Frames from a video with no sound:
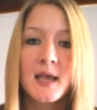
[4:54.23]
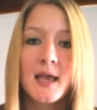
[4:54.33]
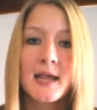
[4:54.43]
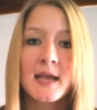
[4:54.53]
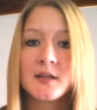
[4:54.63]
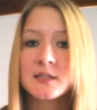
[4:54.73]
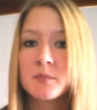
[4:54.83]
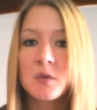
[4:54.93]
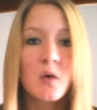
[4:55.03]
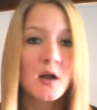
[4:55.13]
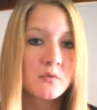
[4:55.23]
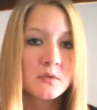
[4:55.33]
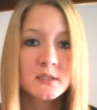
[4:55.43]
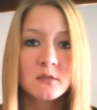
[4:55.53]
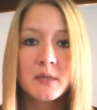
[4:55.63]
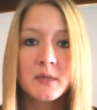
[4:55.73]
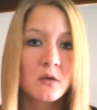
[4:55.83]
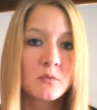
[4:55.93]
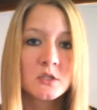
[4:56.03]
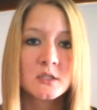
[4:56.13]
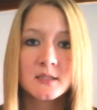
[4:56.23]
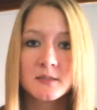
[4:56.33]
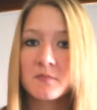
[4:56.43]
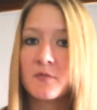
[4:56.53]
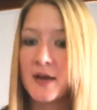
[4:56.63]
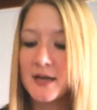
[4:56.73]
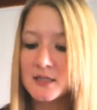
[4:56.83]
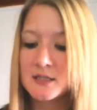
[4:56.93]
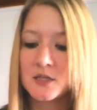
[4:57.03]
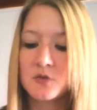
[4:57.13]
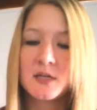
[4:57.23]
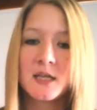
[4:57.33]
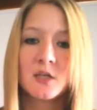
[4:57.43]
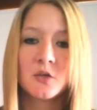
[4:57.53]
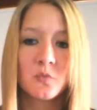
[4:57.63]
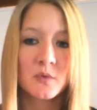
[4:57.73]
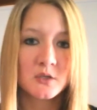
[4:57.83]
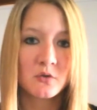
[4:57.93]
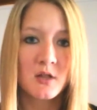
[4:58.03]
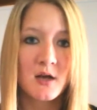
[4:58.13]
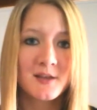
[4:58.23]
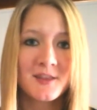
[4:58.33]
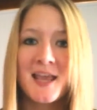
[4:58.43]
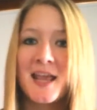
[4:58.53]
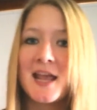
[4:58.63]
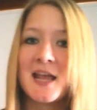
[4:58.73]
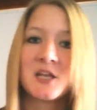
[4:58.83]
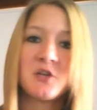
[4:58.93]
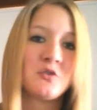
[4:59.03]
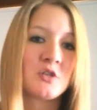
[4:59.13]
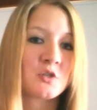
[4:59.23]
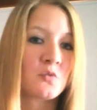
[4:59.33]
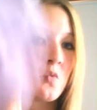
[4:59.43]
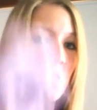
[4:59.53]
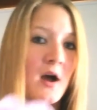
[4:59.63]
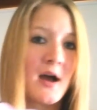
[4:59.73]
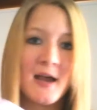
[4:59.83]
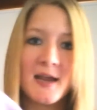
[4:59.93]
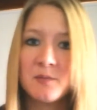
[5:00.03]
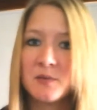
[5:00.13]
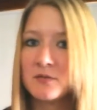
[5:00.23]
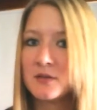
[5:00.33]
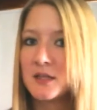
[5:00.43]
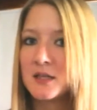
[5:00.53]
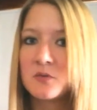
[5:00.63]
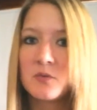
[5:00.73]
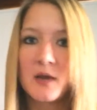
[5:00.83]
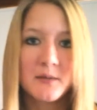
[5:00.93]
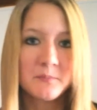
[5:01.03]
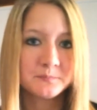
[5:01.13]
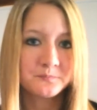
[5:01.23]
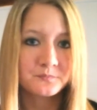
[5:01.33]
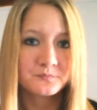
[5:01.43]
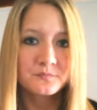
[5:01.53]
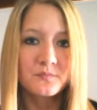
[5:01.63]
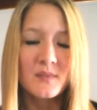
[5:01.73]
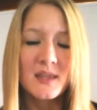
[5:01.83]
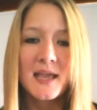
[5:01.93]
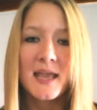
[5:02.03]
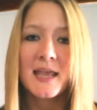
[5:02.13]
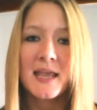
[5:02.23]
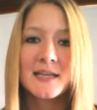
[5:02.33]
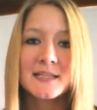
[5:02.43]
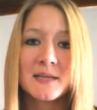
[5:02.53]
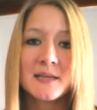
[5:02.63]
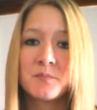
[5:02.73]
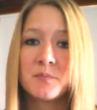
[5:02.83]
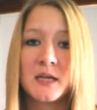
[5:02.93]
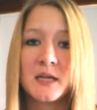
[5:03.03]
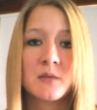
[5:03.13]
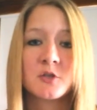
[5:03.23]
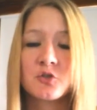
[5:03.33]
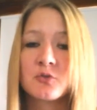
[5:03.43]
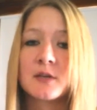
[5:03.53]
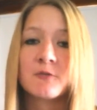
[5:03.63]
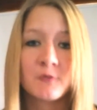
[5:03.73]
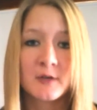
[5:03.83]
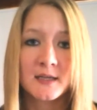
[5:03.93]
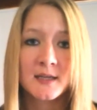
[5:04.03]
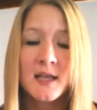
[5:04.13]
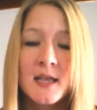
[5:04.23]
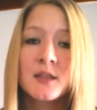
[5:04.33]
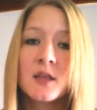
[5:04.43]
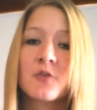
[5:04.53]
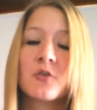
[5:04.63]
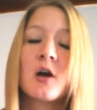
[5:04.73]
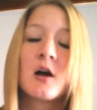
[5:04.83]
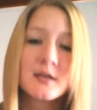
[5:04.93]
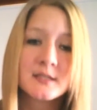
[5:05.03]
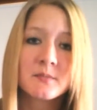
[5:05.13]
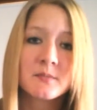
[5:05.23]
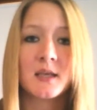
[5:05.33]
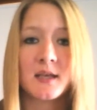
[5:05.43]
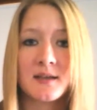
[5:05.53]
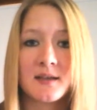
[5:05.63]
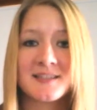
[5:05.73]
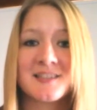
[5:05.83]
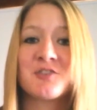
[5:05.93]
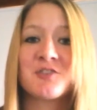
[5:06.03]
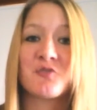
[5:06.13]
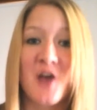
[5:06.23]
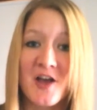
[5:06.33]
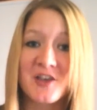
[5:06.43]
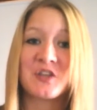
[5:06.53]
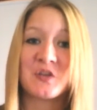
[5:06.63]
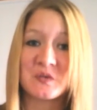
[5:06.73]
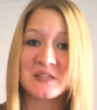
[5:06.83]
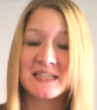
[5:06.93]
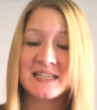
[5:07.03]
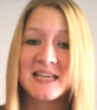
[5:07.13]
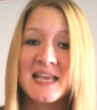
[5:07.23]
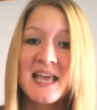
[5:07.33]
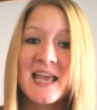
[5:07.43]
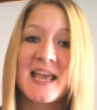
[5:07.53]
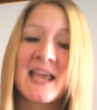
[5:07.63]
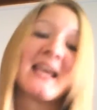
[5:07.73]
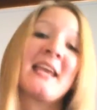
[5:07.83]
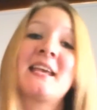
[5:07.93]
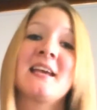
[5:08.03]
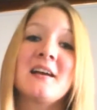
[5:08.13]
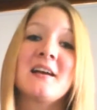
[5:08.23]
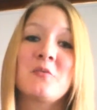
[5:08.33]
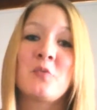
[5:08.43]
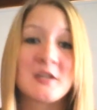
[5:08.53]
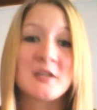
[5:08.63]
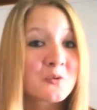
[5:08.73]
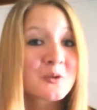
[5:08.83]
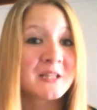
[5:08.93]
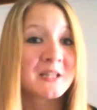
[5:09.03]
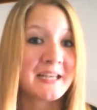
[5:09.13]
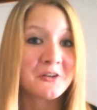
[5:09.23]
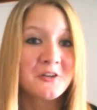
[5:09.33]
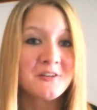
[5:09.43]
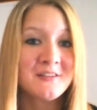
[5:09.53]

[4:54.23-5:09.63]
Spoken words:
And some of the water will still be there, which is fine, because then you take your window cloth and you just wipe everything away. And it becomes streak free. The other awesome thing is, since you're not using a window cleaner,